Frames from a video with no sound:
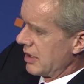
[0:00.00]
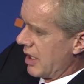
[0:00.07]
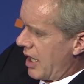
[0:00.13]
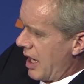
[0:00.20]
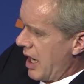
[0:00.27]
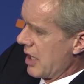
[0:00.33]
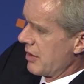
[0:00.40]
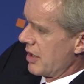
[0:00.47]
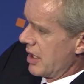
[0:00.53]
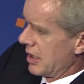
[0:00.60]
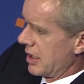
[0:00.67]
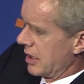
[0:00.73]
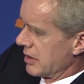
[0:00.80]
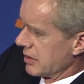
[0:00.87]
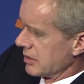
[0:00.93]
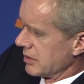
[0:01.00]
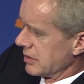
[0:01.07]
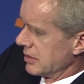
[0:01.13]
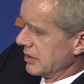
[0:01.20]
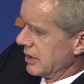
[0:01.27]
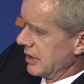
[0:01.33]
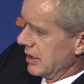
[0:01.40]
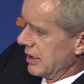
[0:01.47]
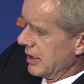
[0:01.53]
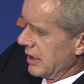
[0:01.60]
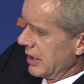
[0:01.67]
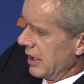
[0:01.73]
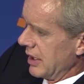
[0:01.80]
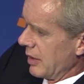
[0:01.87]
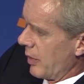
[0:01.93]
hierarchical
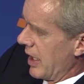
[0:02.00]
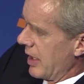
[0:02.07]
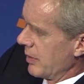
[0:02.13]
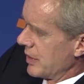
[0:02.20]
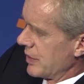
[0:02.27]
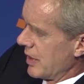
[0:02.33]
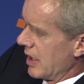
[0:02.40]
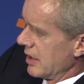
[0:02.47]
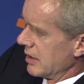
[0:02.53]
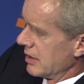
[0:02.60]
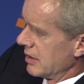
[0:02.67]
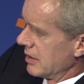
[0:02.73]
in the way it was run?